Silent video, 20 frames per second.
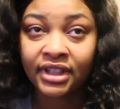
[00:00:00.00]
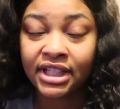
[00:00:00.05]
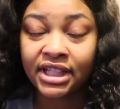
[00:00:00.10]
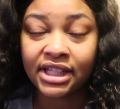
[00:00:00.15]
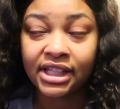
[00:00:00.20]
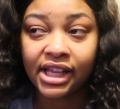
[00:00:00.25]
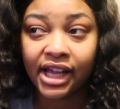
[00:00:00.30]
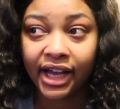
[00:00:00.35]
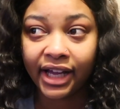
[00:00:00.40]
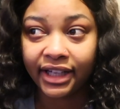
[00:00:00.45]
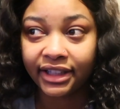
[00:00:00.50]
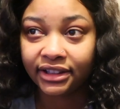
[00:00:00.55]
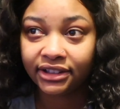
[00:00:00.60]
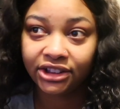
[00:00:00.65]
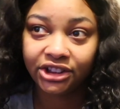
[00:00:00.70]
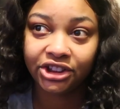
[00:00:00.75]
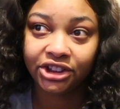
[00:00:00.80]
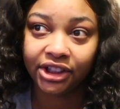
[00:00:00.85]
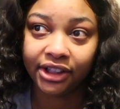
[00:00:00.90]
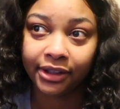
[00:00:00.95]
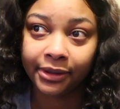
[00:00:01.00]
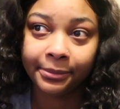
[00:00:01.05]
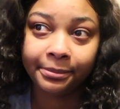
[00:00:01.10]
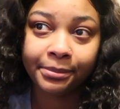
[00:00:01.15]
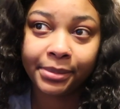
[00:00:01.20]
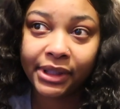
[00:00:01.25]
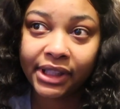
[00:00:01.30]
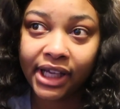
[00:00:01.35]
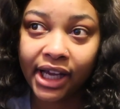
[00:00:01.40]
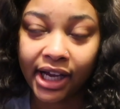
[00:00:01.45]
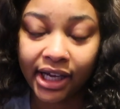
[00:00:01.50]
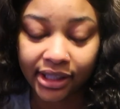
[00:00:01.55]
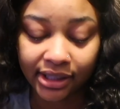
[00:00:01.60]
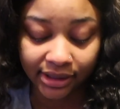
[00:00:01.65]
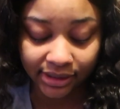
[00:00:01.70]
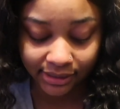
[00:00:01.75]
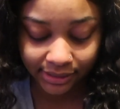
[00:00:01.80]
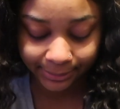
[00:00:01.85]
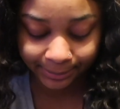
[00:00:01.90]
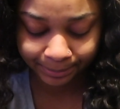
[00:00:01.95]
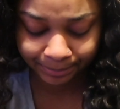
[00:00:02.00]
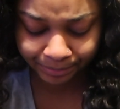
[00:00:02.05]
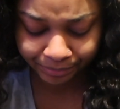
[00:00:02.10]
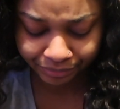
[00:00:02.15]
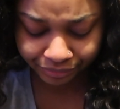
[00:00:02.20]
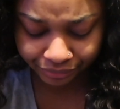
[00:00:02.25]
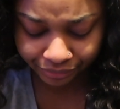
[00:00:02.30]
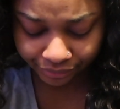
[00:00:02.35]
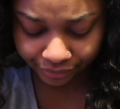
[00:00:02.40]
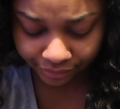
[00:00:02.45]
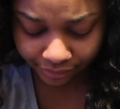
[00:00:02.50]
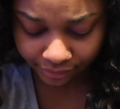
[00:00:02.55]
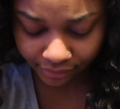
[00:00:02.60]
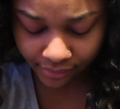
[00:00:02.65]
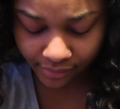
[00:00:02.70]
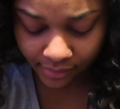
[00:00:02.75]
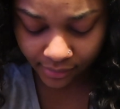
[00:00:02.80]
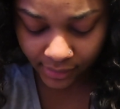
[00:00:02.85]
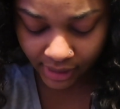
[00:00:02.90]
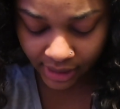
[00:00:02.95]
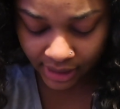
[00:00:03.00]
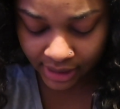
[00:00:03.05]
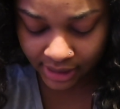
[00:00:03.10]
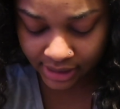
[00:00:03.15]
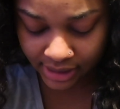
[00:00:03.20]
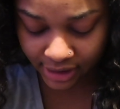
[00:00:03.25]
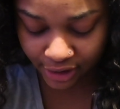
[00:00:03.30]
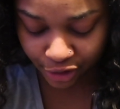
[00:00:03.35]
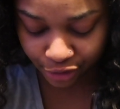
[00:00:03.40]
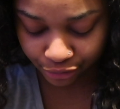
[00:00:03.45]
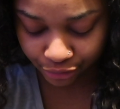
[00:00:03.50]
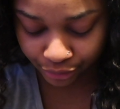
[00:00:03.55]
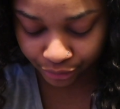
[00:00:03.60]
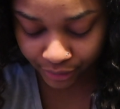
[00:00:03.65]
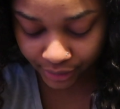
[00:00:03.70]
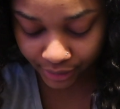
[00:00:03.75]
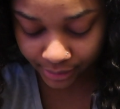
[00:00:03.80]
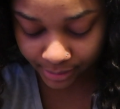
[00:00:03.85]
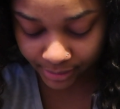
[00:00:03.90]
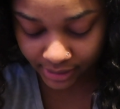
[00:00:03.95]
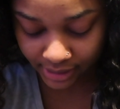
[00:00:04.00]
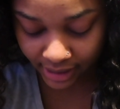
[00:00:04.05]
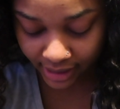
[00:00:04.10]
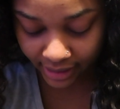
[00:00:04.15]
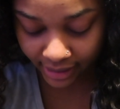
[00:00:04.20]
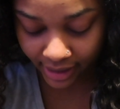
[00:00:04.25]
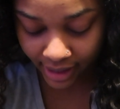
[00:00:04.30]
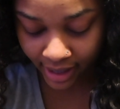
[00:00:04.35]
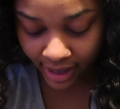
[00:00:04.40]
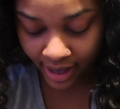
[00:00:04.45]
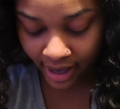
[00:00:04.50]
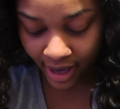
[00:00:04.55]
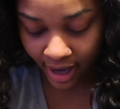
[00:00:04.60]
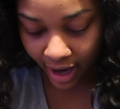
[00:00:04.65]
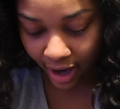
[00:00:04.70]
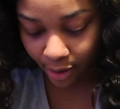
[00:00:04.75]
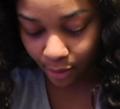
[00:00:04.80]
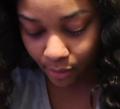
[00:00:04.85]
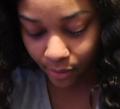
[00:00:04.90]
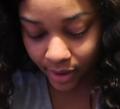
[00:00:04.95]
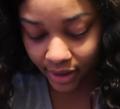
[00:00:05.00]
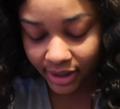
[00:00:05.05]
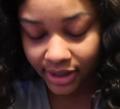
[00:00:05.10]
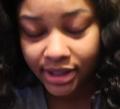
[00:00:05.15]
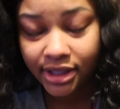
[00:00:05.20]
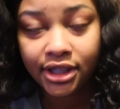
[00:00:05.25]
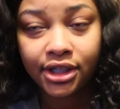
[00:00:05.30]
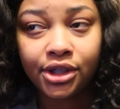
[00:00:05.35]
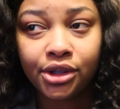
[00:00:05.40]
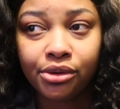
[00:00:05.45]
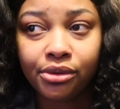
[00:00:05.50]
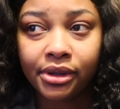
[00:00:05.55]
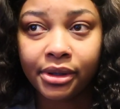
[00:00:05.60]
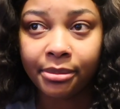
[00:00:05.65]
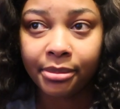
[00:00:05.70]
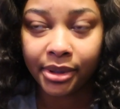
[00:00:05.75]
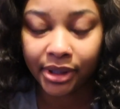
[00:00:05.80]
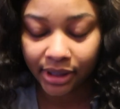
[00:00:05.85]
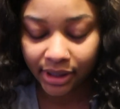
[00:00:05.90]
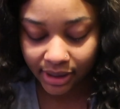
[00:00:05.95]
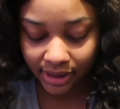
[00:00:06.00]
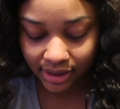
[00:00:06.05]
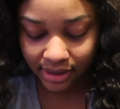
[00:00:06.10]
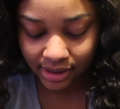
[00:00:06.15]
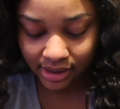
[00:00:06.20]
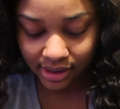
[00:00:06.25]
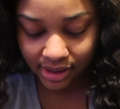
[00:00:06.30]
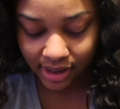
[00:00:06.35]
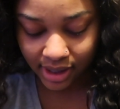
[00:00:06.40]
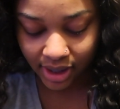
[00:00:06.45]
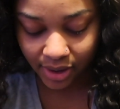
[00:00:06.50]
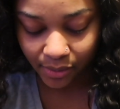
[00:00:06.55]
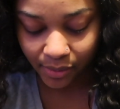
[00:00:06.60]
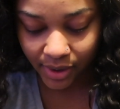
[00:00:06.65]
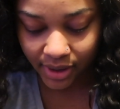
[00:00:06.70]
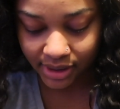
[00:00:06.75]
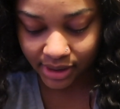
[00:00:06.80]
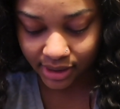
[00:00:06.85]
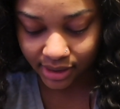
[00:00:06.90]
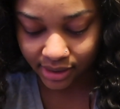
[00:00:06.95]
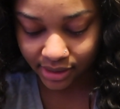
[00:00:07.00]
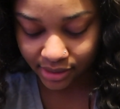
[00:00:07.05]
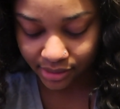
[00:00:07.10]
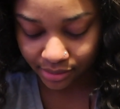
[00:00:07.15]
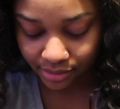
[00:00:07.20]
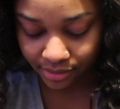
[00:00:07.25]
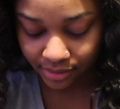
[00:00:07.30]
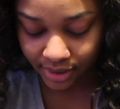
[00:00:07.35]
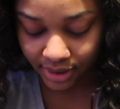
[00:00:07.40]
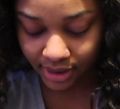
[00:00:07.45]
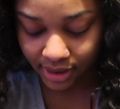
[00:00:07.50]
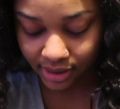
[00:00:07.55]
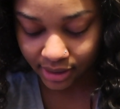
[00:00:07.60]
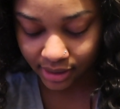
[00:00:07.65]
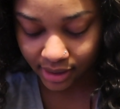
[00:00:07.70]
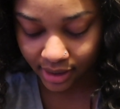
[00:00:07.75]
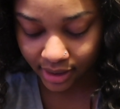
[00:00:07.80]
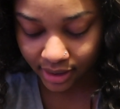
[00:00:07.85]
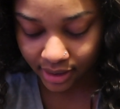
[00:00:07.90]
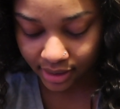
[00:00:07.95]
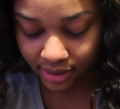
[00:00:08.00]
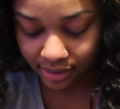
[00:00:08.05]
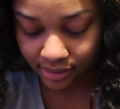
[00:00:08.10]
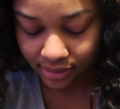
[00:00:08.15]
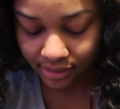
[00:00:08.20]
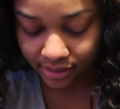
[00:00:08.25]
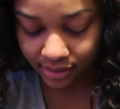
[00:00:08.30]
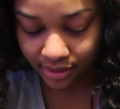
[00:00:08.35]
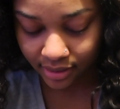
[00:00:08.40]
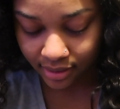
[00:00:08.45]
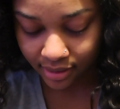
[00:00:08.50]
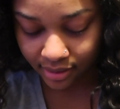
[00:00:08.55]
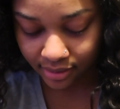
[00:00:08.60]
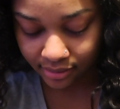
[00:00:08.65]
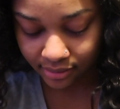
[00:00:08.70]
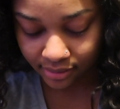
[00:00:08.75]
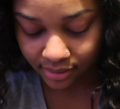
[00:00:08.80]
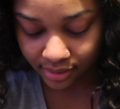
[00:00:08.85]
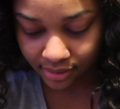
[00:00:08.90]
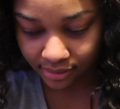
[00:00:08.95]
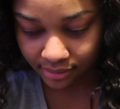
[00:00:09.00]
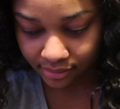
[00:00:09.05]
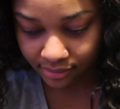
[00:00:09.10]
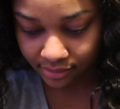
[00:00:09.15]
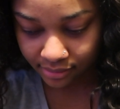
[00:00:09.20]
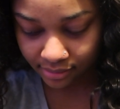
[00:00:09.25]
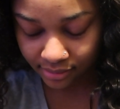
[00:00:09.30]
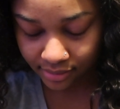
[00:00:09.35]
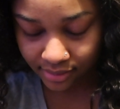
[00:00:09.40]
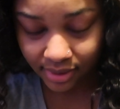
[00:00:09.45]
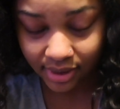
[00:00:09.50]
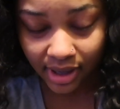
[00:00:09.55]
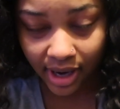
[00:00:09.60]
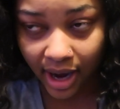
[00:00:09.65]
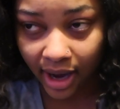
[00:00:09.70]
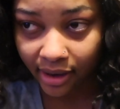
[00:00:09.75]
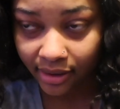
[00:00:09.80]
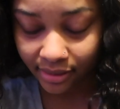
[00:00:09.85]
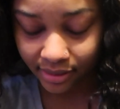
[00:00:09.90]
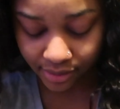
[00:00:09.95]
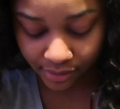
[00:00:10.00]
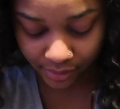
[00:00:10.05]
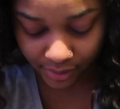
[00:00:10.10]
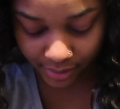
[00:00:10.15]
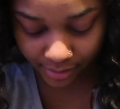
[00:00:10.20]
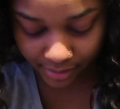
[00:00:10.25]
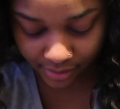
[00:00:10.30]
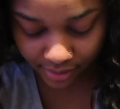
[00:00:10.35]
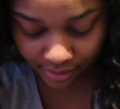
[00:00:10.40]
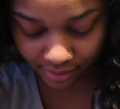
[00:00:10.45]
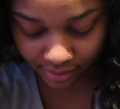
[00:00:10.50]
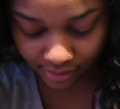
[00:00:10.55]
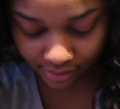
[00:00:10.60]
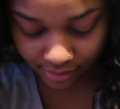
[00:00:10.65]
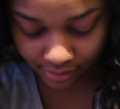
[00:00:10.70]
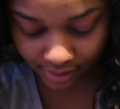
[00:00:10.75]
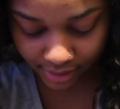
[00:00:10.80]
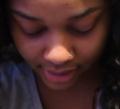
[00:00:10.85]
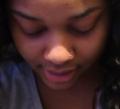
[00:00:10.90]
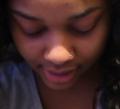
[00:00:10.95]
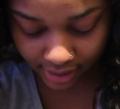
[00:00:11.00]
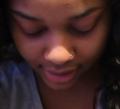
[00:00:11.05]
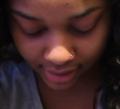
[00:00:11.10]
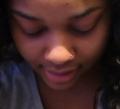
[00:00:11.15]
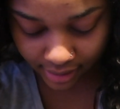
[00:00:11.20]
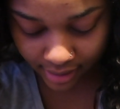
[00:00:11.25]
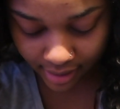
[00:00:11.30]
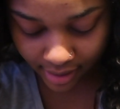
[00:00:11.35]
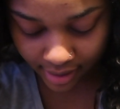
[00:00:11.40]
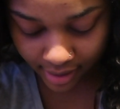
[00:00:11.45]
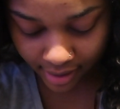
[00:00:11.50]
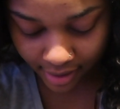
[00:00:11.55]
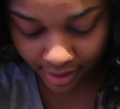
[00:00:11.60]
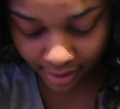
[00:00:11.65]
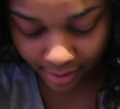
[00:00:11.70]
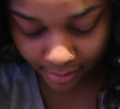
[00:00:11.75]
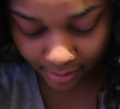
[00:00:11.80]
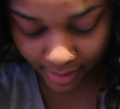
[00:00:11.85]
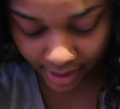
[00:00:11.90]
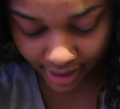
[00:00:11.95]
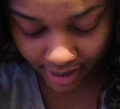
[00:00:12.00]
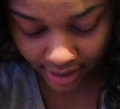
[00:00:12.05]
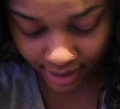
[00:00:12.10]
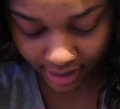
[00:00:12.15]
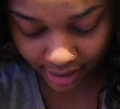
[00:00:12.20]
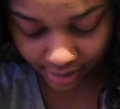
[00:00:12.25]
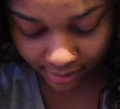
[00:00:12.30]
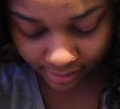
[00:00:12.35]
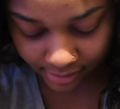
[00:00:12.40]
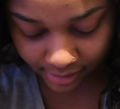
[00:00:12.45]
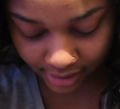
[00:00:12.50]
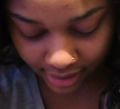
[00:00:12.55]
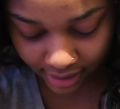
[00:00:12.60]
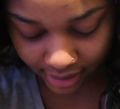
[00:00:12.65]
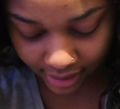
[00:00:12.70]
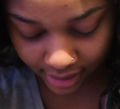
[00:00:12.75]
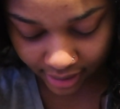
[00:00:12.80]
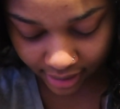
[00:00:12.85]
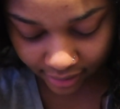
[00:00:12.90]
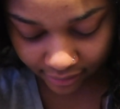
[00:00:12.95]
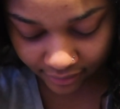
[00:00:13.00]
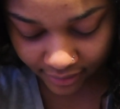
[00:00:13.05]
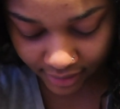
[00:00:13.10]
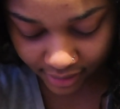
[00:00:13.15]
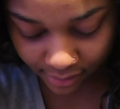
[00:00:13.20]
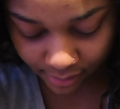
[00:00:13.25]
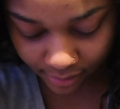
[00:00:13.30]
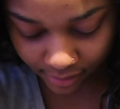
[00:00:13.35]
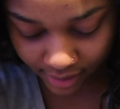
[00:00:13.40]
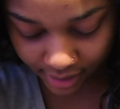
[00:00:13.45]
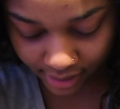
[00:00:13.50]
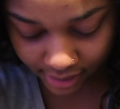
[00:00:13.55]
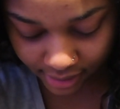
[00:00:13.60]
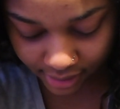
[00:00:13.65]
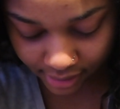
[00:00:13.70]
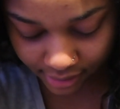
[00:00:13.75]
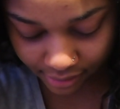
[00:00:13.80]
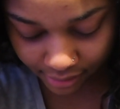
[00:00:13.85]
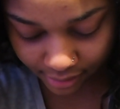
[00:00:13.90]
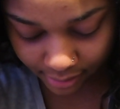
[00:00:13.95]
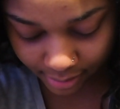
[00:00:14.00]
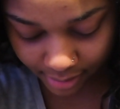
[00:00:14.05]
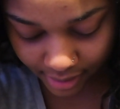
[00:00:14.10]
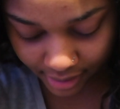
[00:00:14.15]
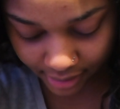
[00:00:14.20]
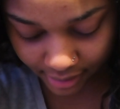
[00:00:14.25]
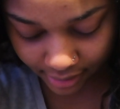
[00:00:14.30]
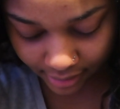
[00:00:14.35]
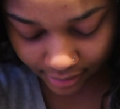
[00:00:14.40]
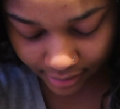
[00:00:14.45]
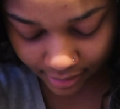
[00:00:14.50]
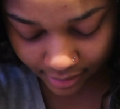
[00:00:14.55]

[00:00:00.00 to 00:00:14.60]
that shit kind of sailed for real. It was like, I wanted to do it, but I wasn't doing it. Like, I don't know. I don't know what was going on in, like, my head. It was like, I really wanted to do it, but